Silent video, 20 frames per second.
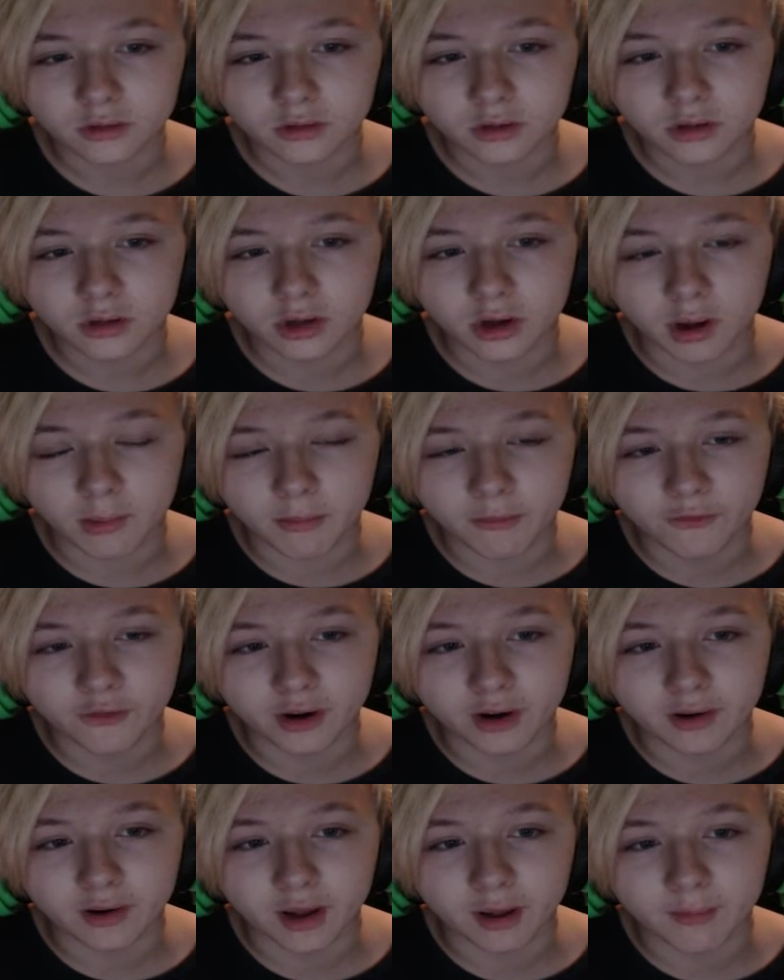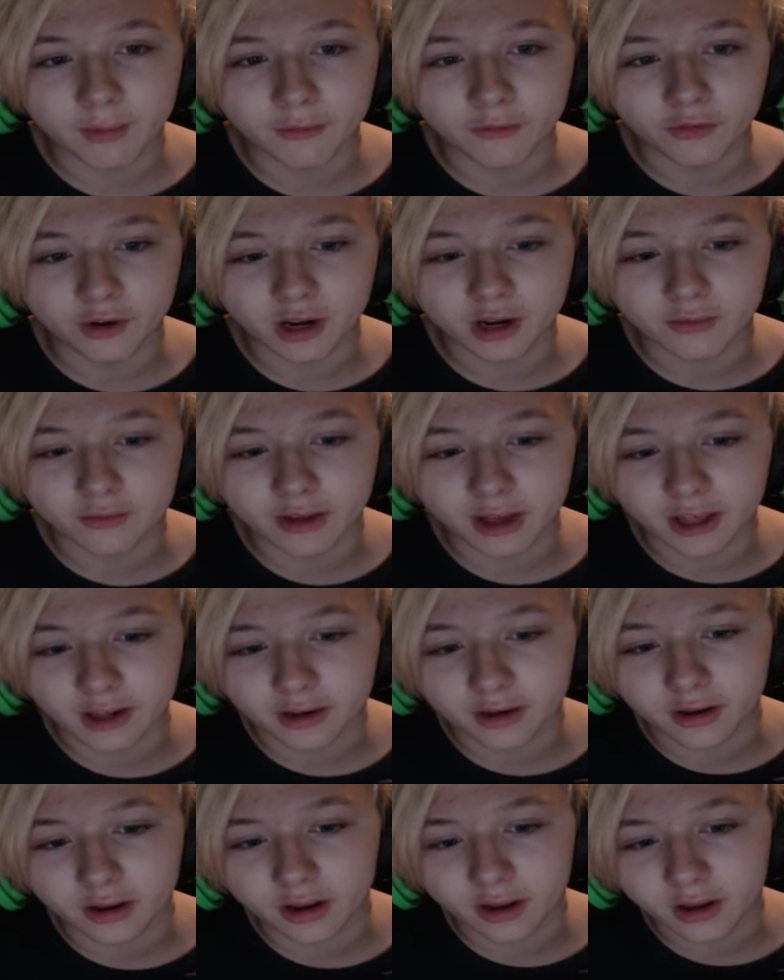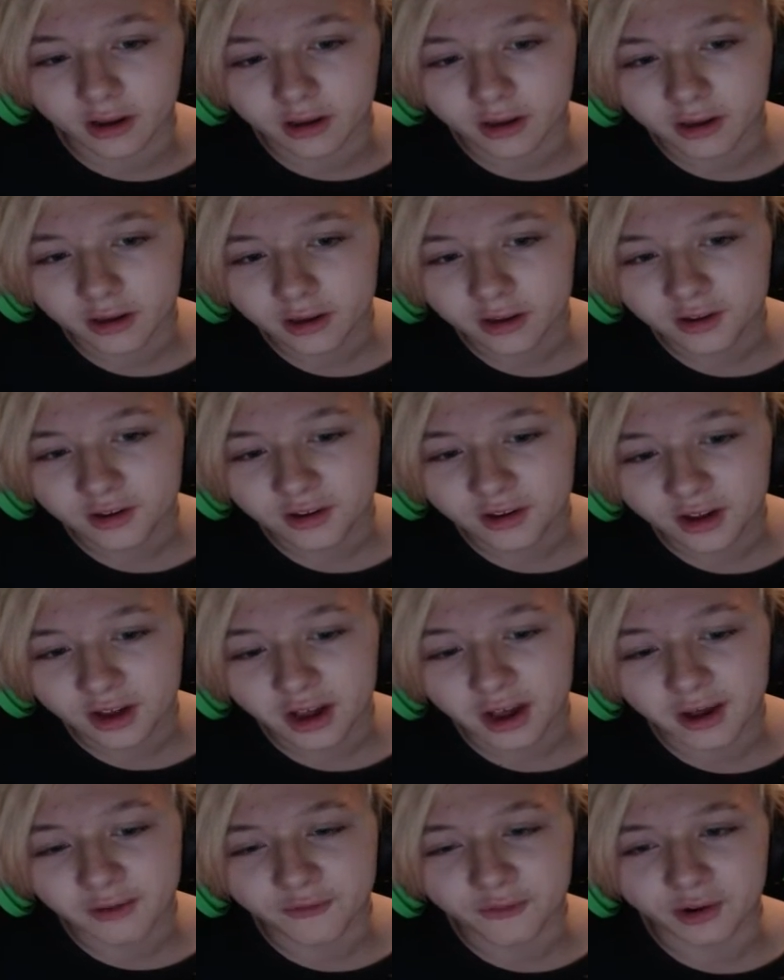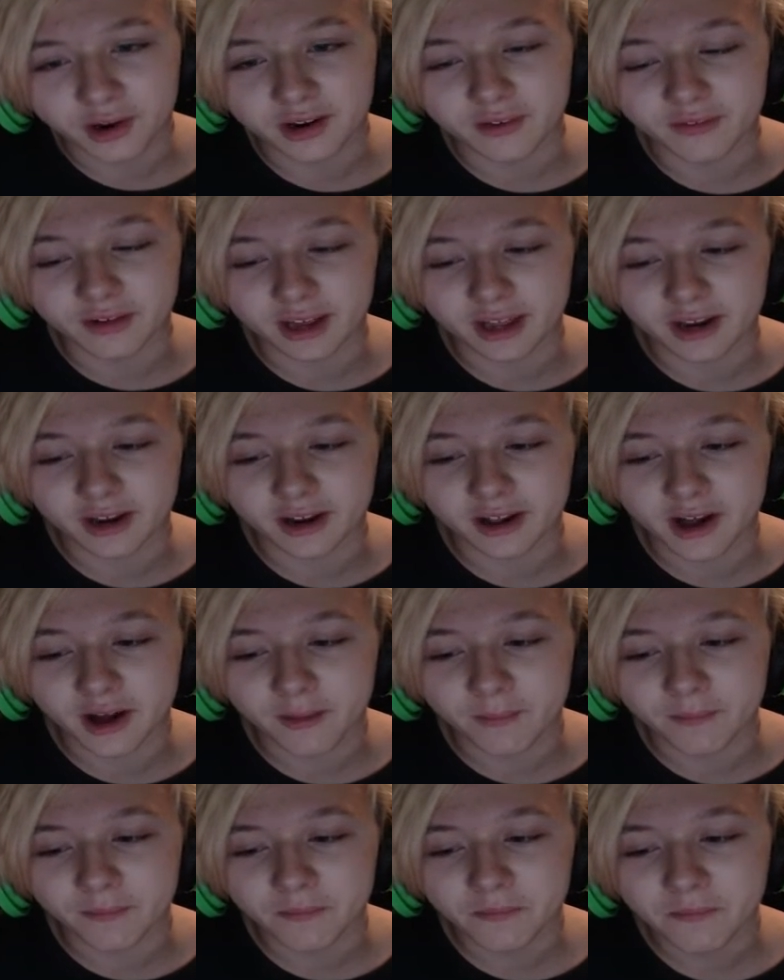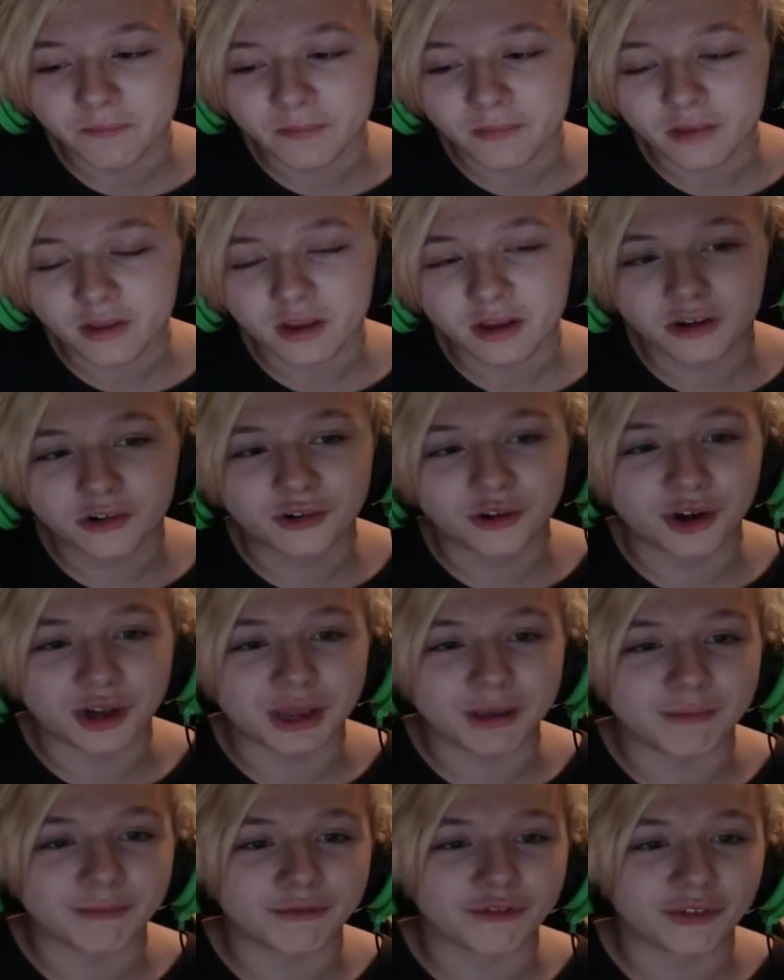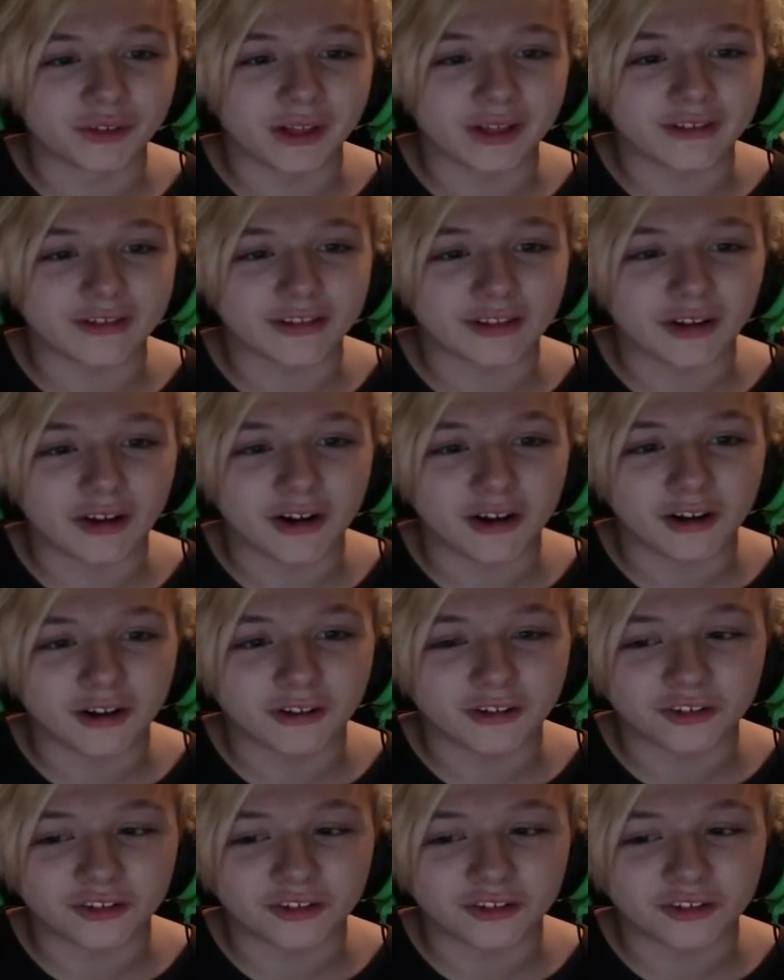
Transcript: Oh, I'm afraid. Of, I'm afraid of getting. Uh, afraid of getting um, claimed for that song.